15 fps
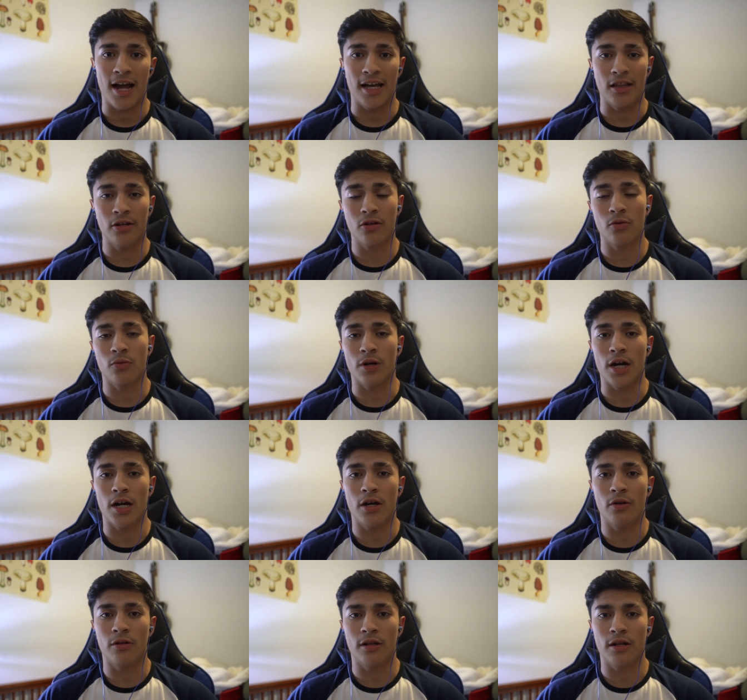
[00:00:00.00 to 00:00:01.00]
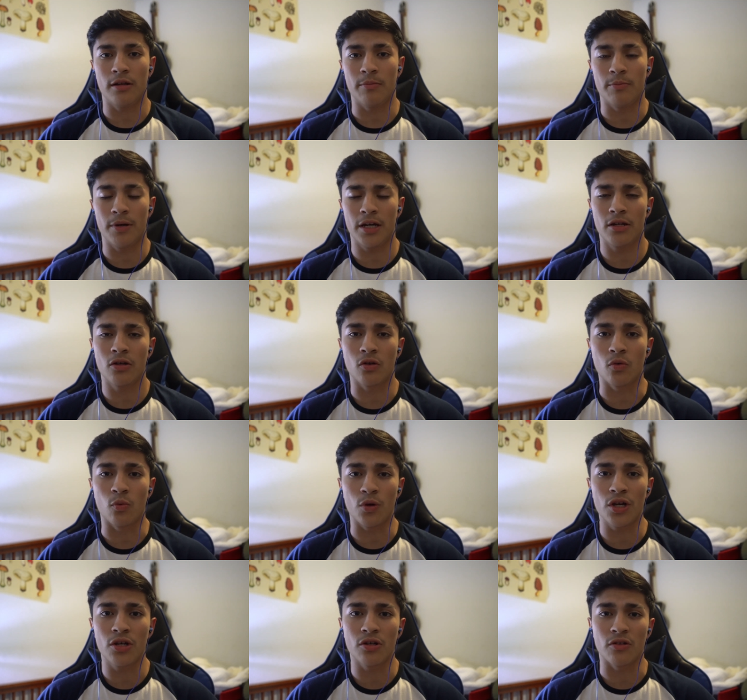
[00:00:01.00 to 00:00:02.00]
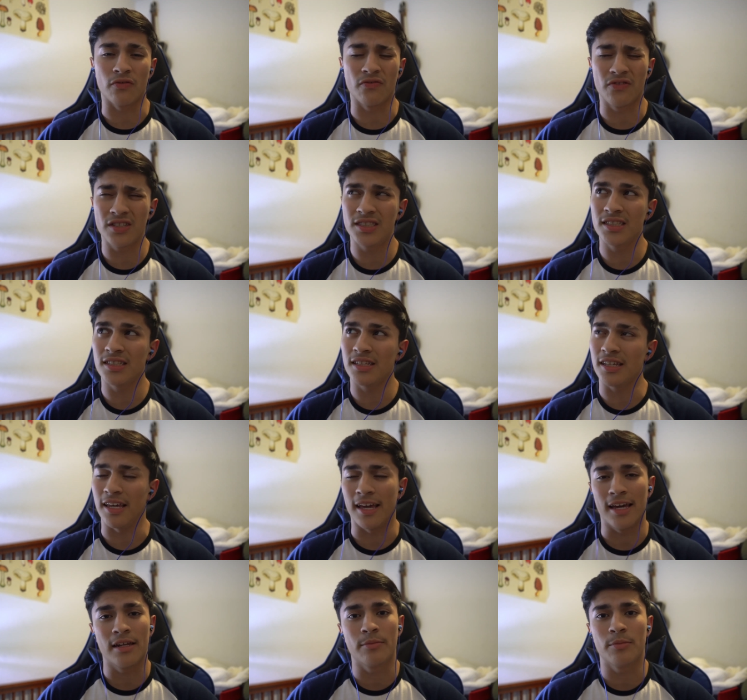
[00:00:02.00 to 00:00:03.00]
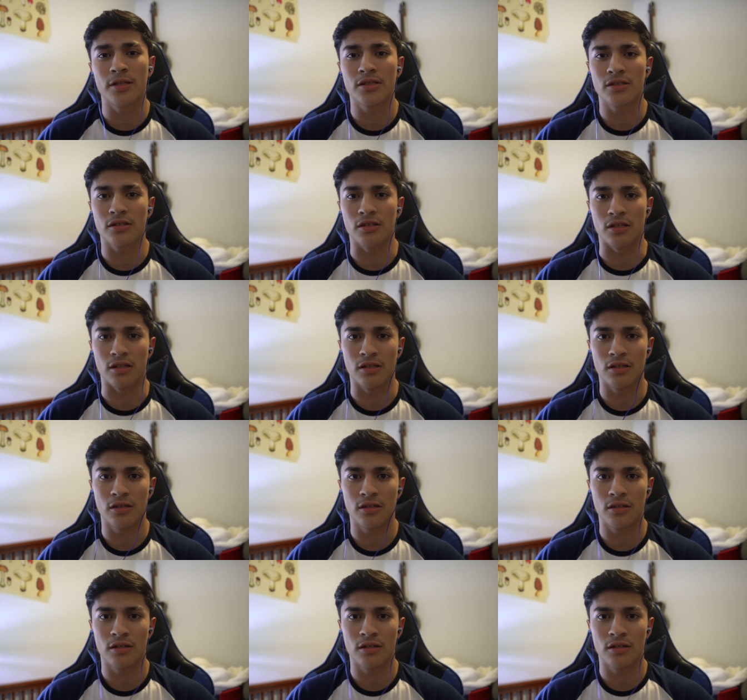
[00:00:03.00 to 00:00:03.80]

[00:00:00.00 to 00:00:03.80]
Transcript: I look around and men are weaker physically and mentally